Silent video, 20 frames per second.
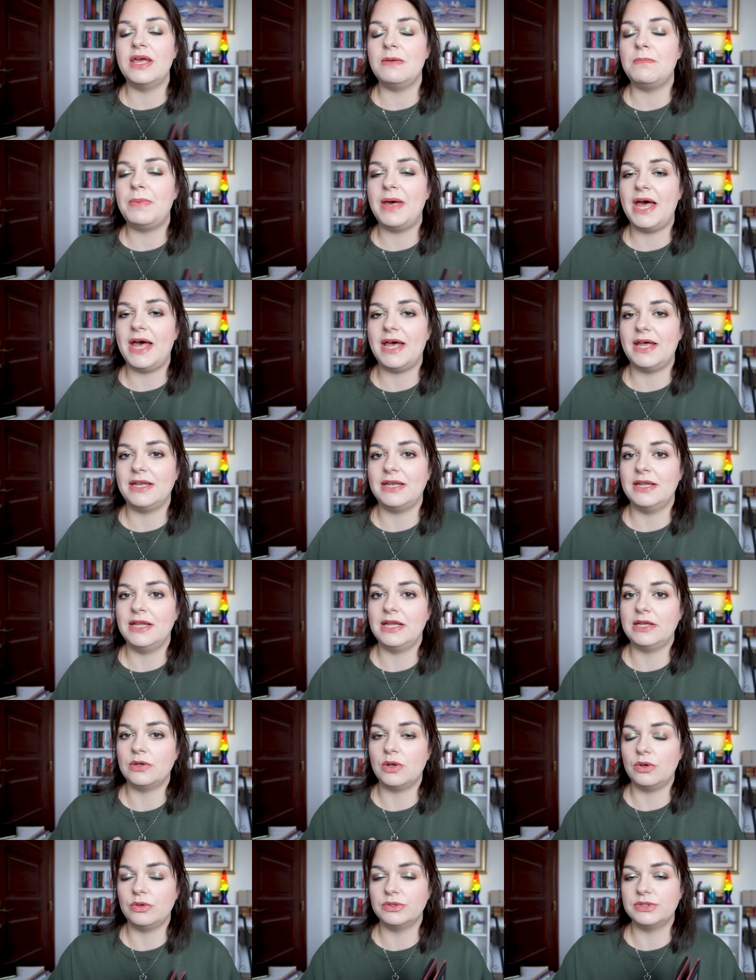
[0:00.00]
hit pan
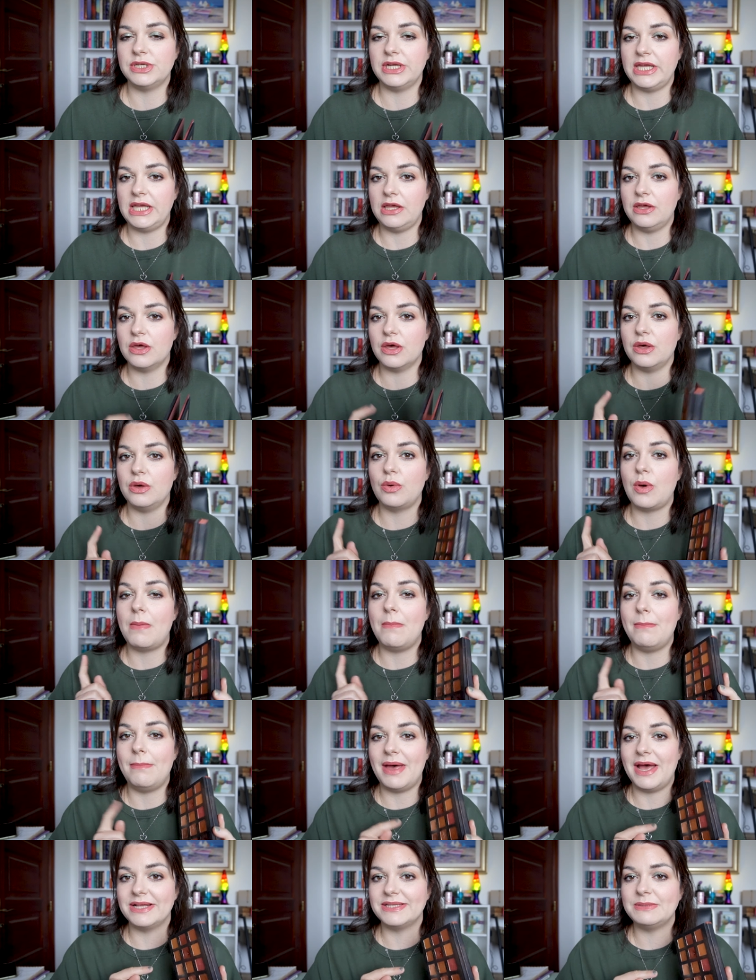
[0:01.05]
in Alter Ego
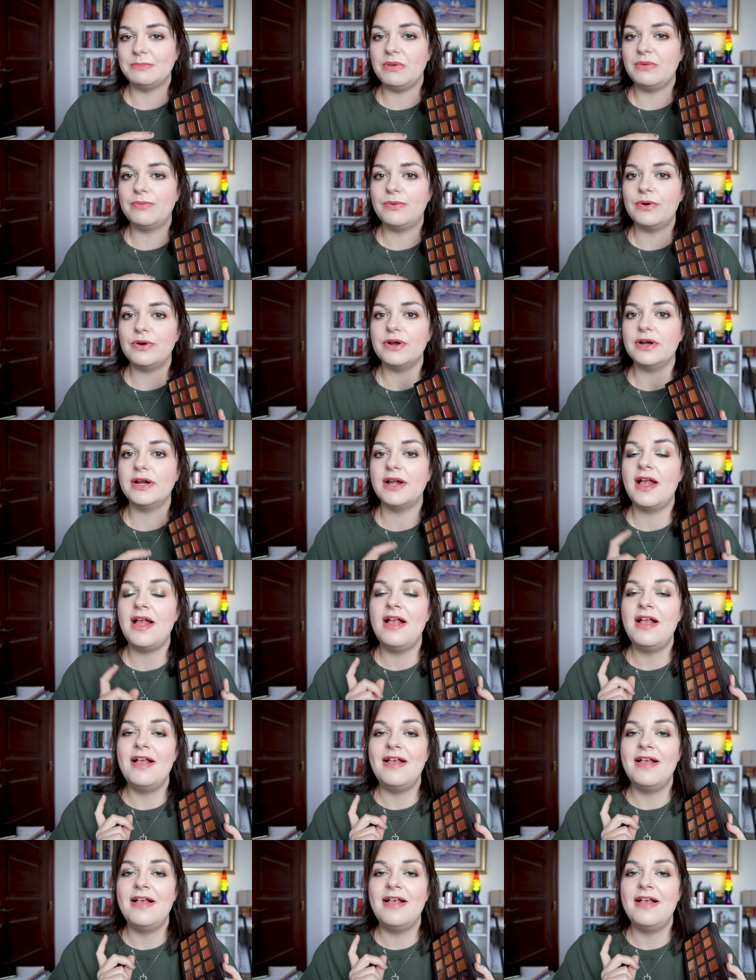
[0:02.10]
mattes before,